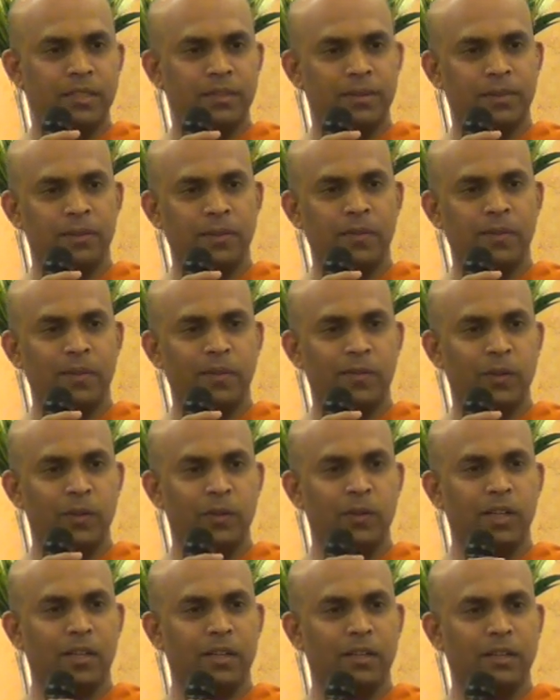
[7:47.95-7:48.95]
So even when
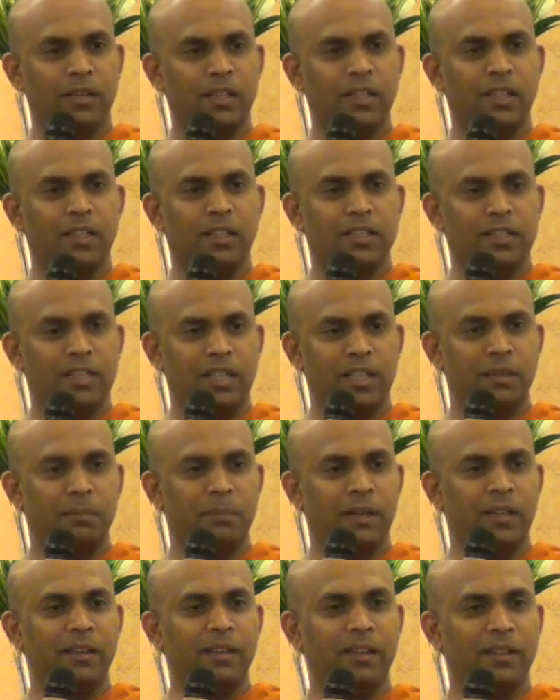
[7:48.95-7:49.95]
you are
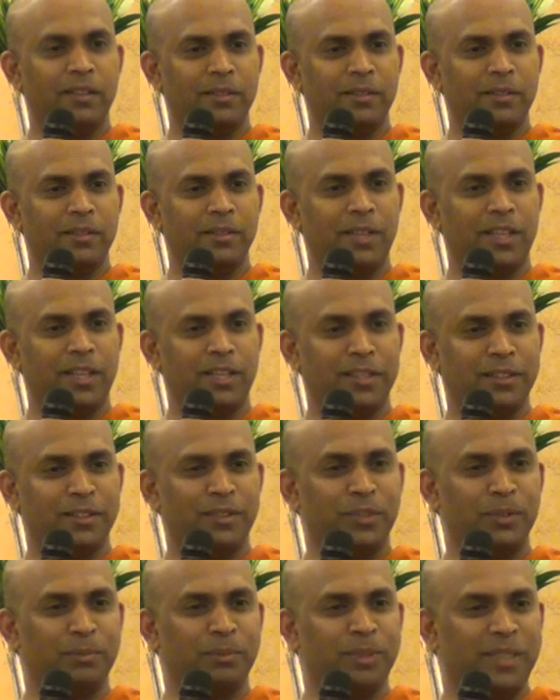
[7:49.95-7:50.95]
sleeping, you
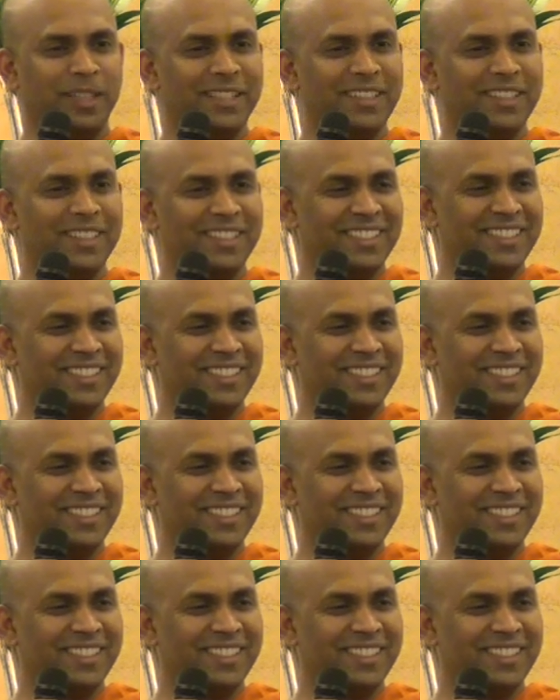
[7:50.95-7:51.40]
continue to breathe.